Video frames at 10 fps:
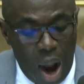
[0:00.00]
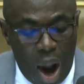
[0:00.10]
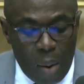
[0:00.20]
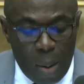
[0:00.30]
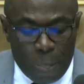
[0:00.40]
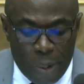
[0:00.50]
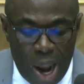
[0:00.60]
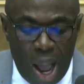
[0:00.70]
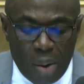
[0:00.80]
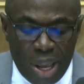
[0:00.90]
our
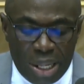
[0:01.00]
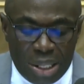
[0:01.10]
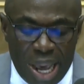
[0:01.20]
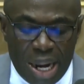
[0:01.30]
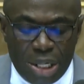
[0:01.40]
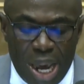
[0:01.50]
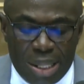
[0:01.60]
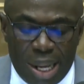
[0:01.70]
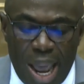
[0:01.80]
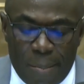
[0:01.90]
proud,
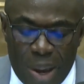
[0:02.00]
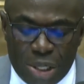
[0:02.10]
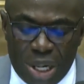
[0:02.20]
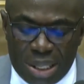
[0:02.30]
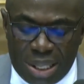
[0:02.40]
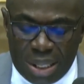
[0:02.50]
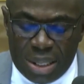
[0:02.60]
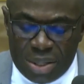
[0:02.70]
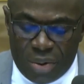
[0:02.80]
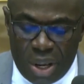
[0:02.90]
intelligent, and ambitious
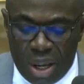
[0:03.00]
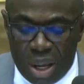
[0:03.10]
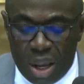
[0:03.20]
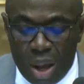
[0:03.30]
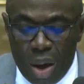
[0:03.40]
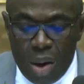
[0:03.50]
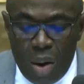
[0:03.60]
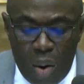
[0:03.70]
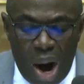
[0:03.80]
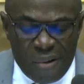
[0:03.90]
citizenry,
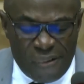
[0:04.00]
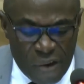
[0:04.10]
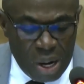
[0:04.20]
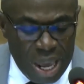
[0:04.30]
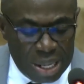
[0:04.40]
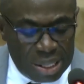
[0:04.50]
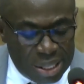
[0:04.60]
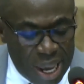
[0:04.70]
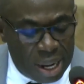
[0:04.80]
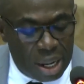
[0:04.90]
who are fully in
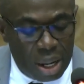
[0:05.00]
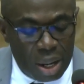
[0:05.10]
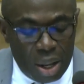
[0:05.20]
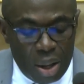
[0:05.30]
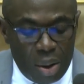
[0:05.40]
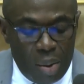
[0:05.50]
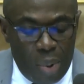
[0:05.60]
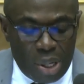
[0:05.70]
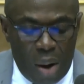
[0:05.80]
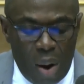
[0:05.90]
sync
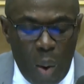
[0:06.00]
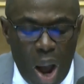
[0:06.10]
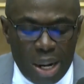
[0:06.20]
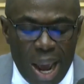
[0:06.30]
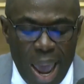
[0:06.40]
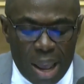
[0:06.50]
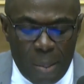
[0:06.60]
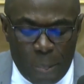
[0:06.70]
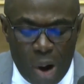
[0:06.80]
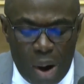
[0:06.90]
with our One
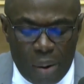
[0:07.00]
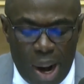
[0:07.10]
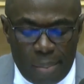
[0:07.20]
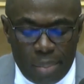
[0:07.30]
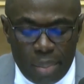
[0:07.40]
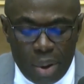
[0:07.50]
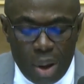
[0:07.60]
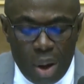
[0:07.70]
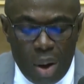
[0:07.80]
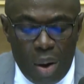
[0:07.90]
Guyana program,
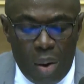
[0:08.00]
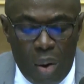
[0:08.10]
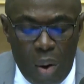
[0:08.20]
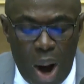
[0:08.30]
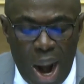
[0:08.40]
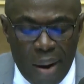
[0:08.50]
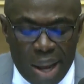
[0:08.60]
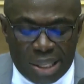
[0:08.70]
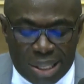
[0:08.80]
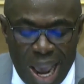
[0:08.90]
who are
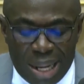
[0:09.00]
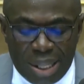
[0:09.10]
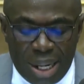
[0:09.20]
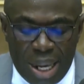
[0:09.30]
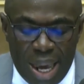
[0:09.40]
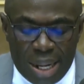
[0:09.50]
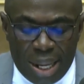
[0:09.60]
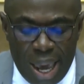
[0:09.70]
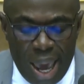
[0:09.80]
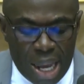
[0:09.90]
excitedly
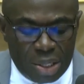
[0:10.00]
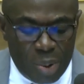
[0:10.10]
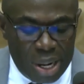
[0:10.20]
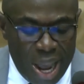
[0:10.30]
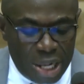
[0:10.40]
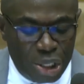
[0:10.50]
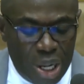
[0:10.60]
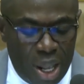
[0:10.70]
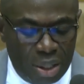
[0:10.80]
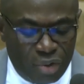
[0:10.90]
engaged with the
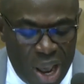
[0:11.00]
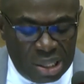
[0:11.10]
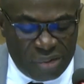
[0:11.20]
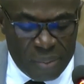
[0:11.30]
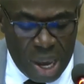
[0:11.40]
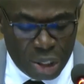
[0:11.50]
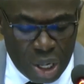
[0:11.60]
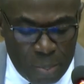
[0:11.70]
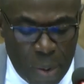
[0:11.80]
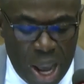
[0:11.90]
national
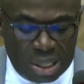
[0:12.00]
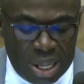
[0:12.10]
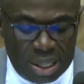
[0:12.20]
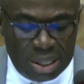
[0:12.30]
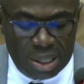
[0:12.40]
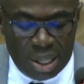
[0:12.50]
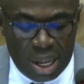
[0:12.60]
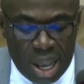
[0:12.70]
transformation process,